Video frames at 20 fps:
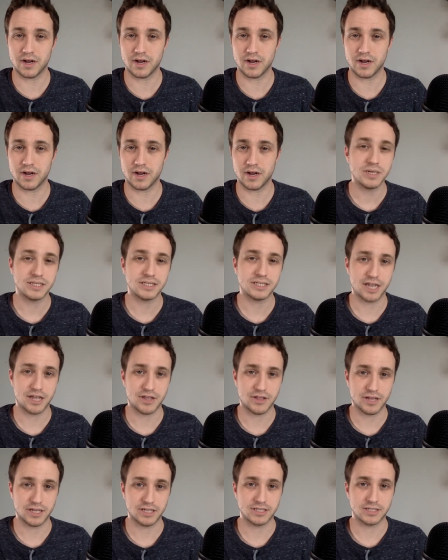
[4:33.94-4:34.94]
I do want to say
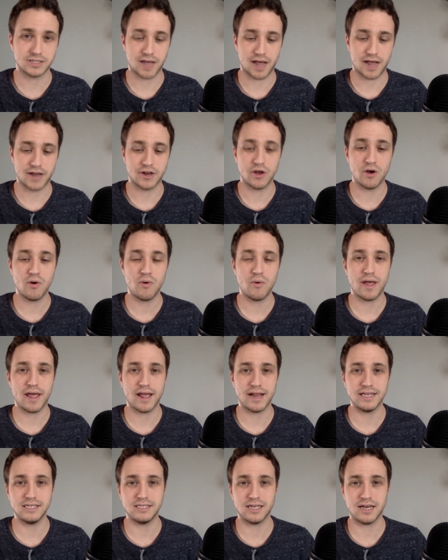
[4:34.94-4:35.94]
this. I know
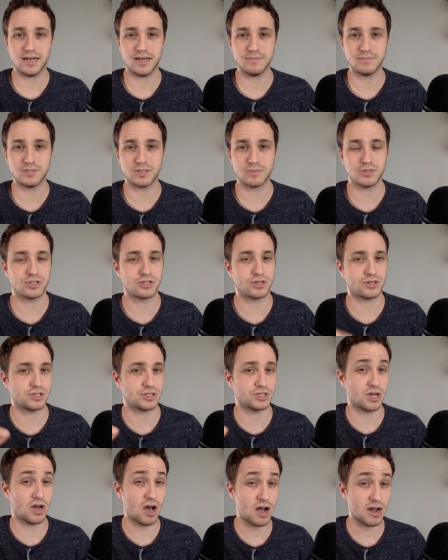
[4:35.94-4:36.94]
anytime someone starts
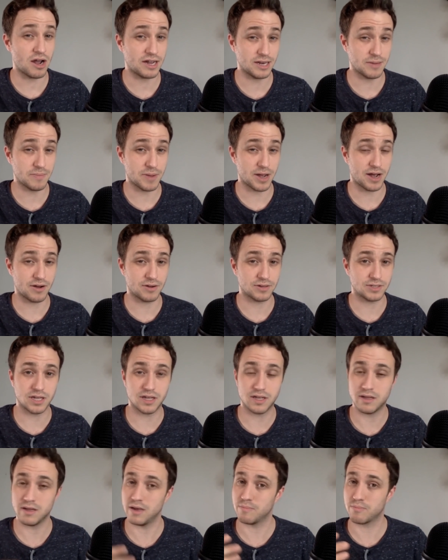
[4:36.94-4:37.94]
talking about
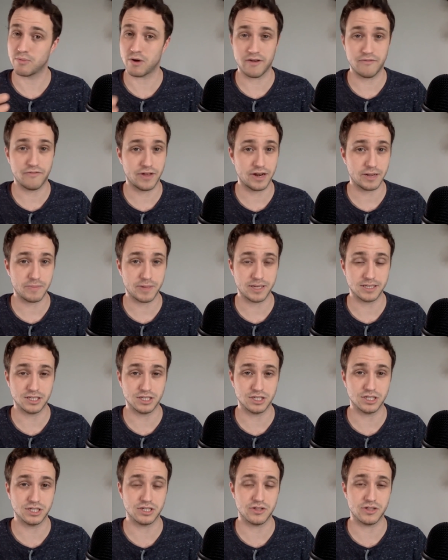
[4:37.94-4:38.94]
prophetic
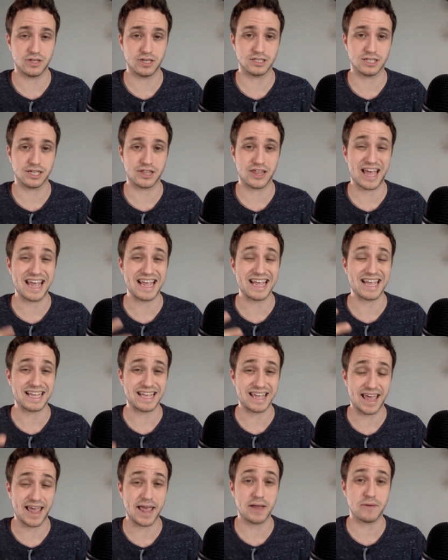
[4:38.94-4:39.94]
messages and things like that, it
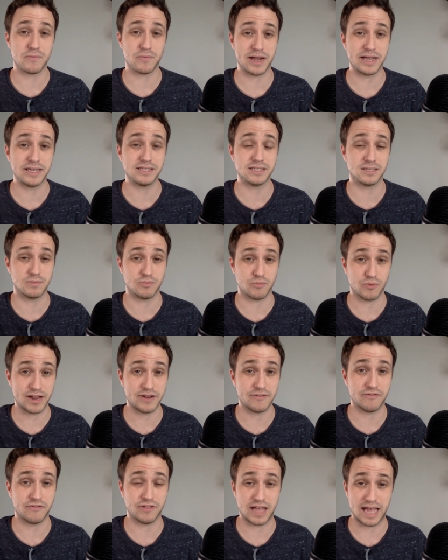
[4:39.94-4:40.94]
can raise some
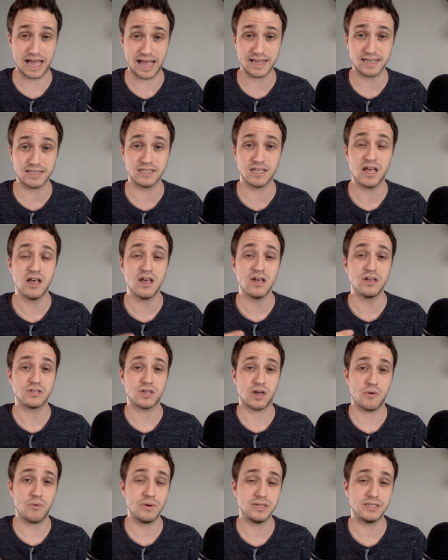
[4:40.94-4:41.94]
red flags. So
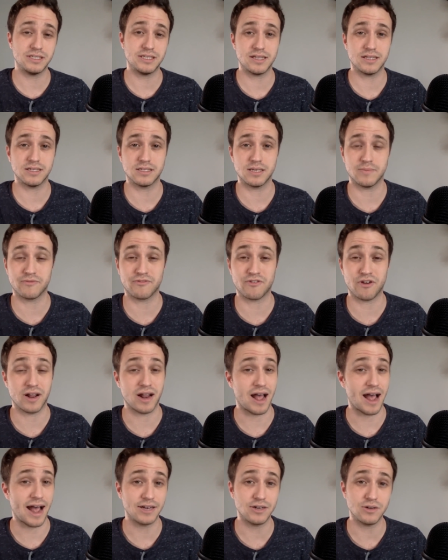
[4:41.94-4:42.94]
I want to say this up front.
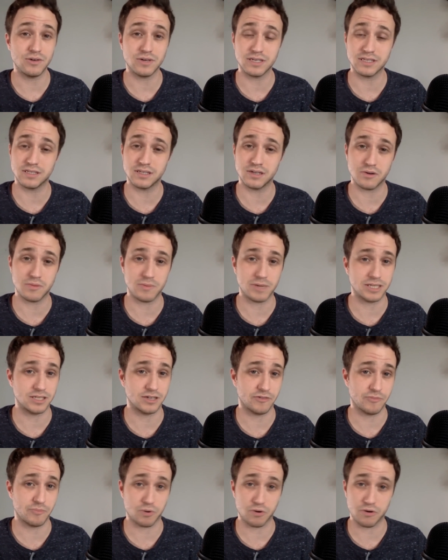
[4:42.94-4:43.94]
I don't consider
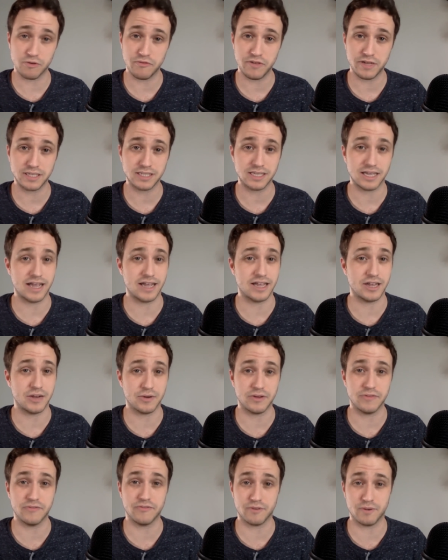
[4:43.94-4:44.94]
myself perfect at
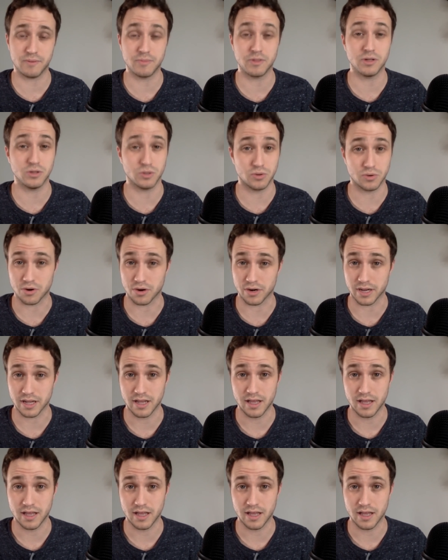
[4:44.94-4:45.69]
hearing from the Lord.